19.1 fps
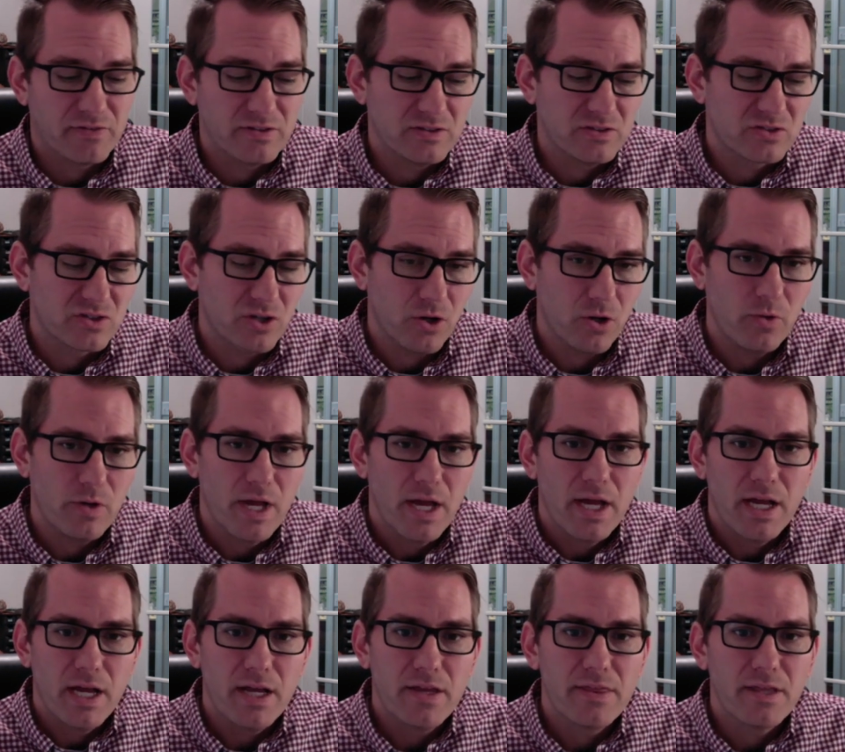And so
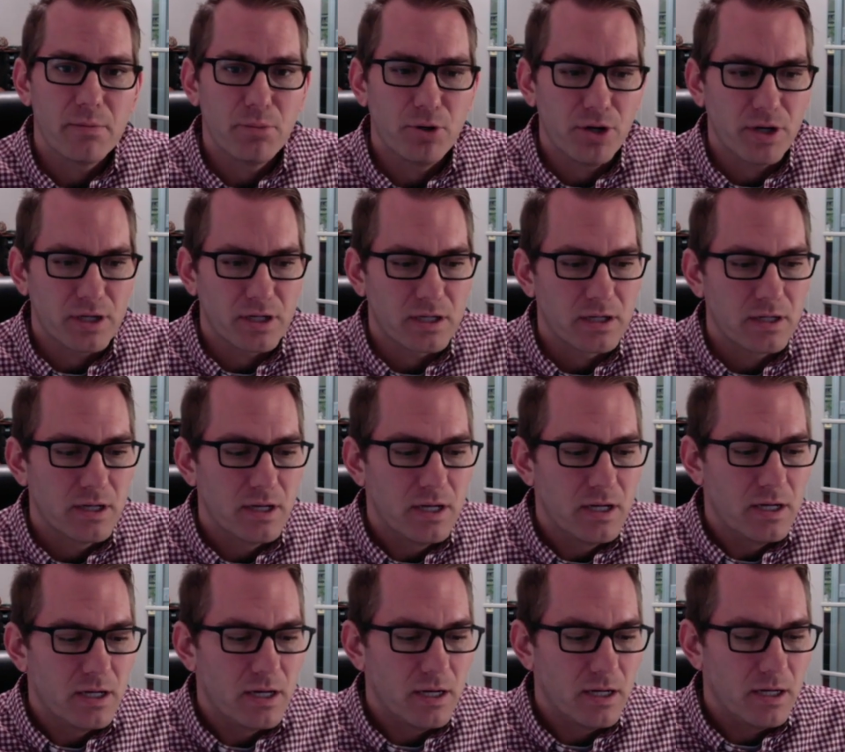in the book,
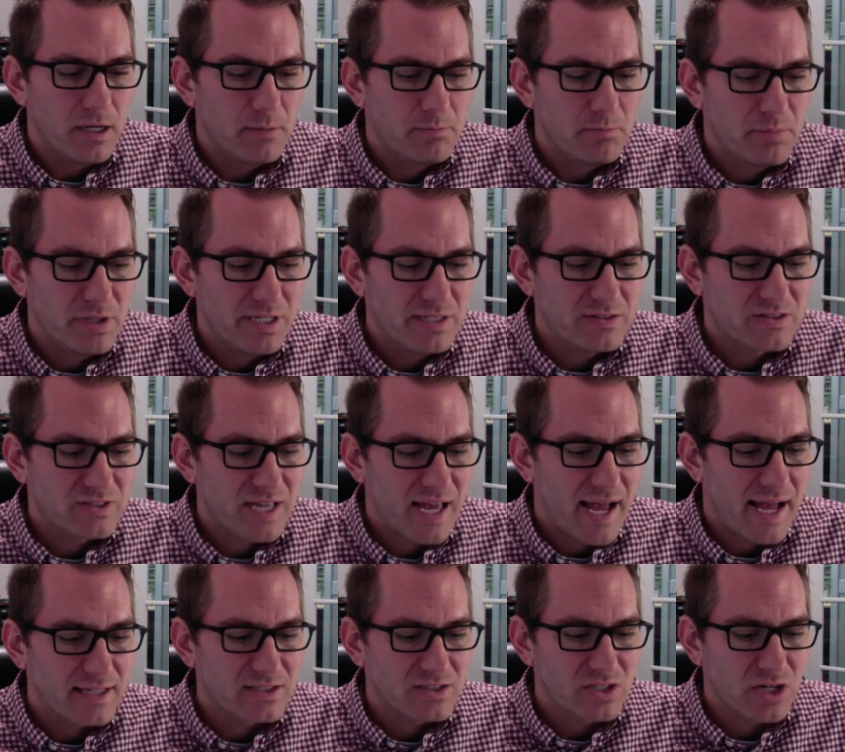Ben
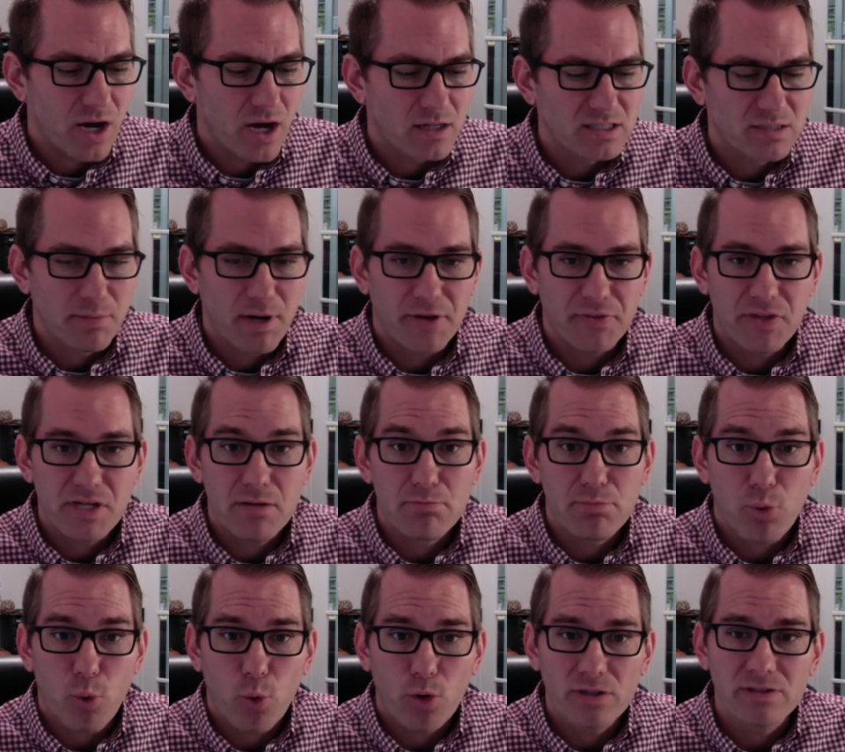Sass talks about the
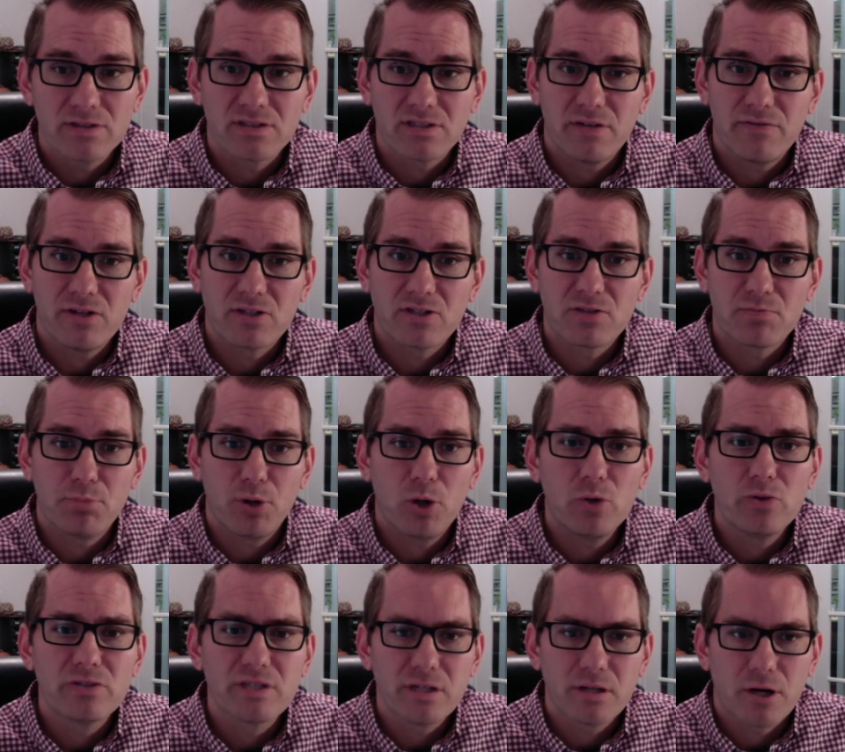importance of
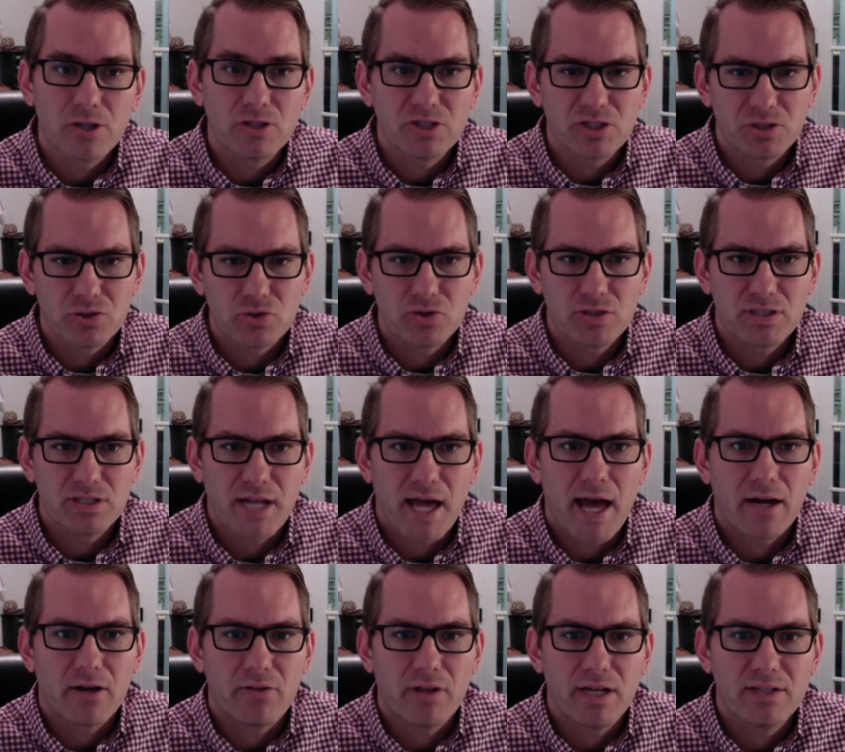exposing our children and
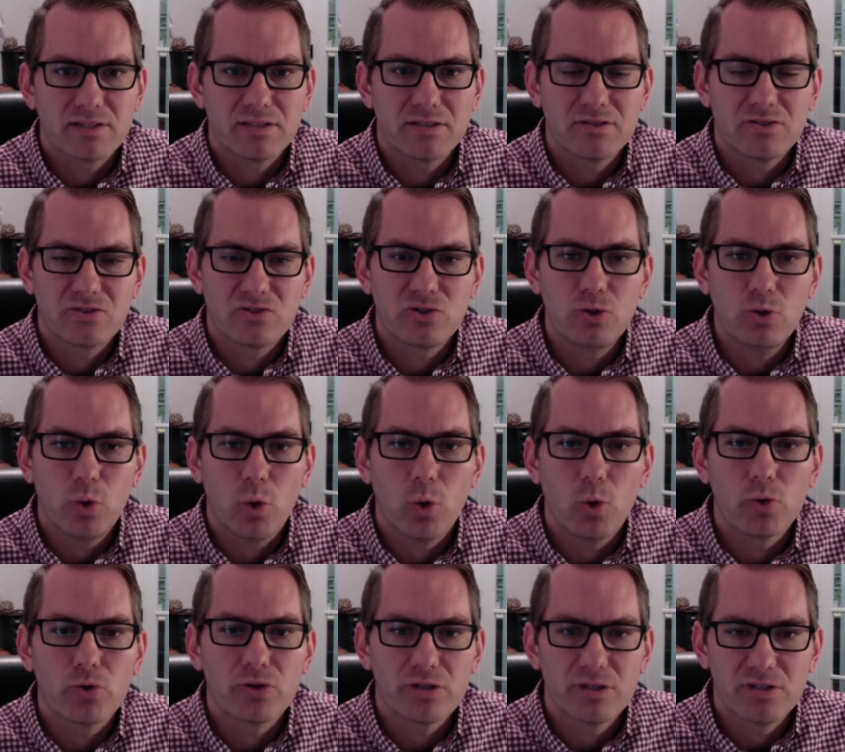adolescents to
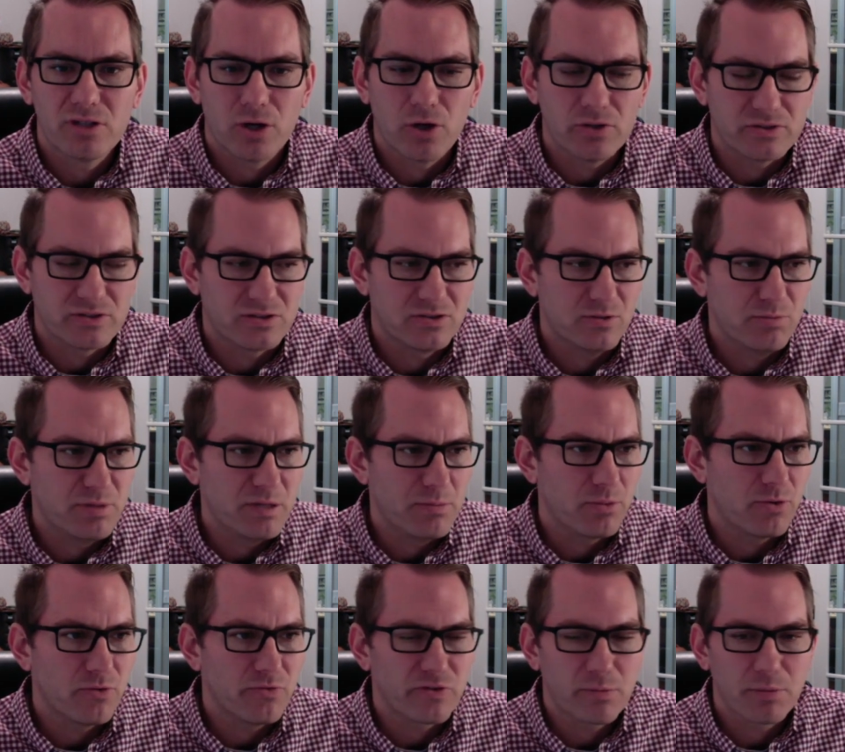older adults, to
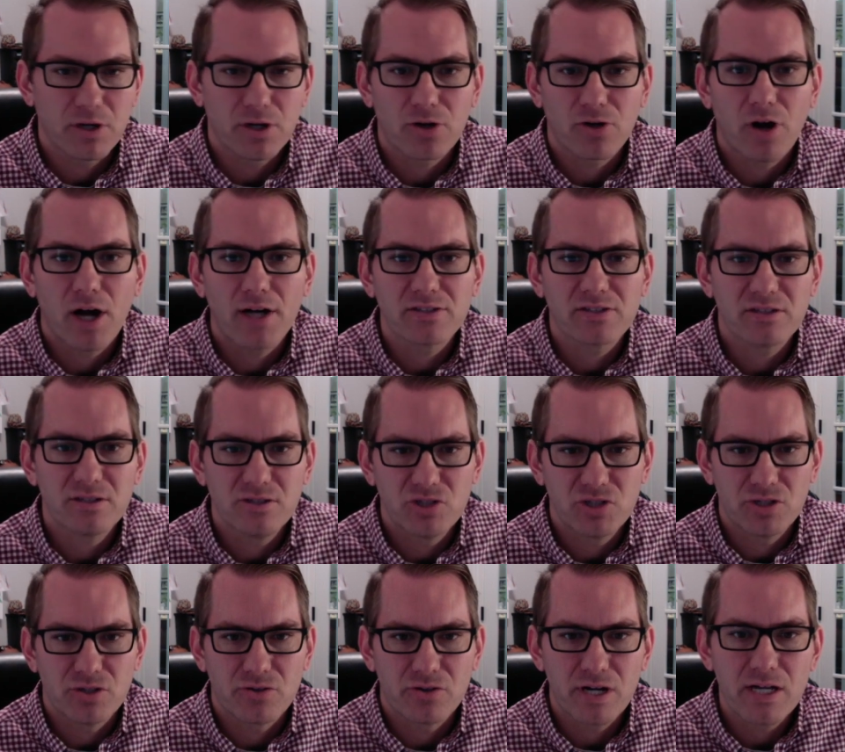people from across the
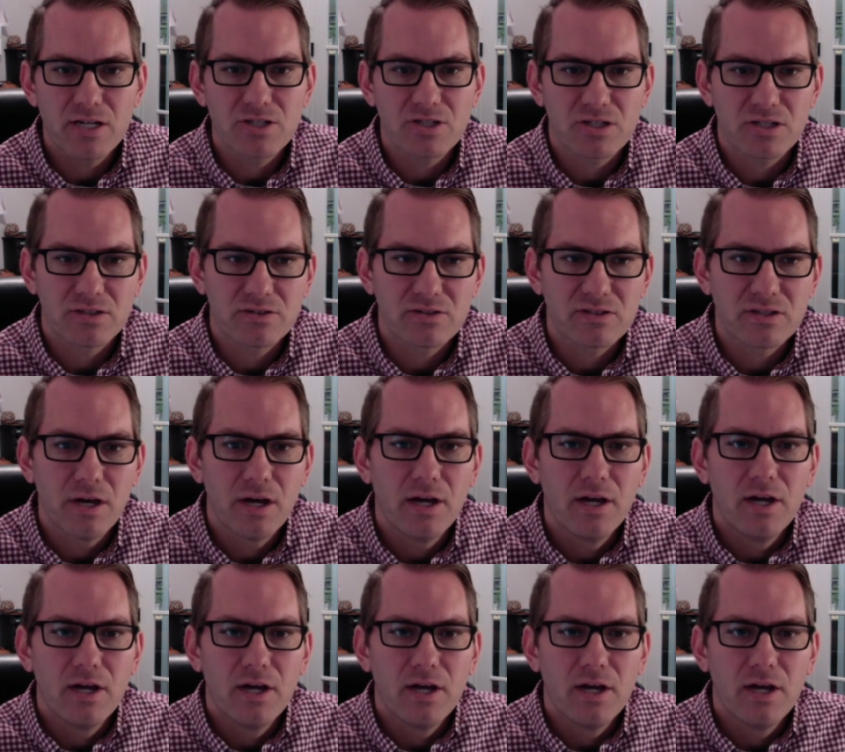generations,